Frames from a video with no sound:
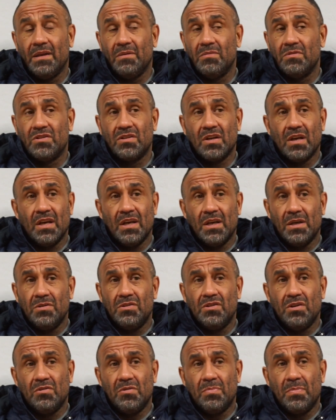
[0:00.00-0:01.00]
He was
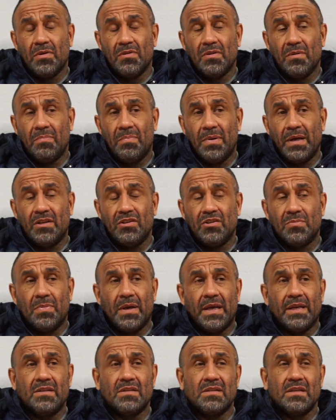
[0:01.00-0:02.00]
due to be on the bench,
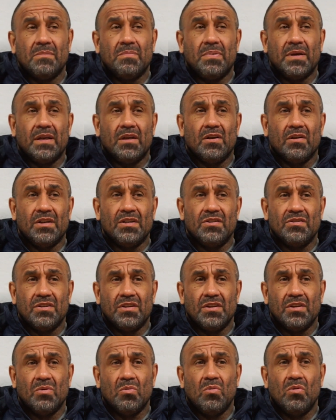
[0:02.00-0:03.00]
but NCP got
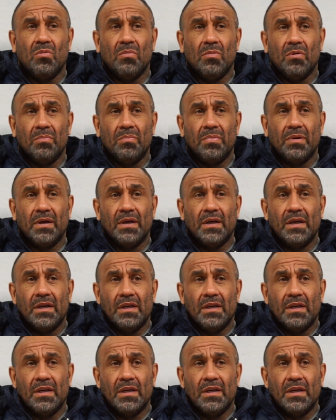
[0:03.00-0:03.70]
injured in the warm up,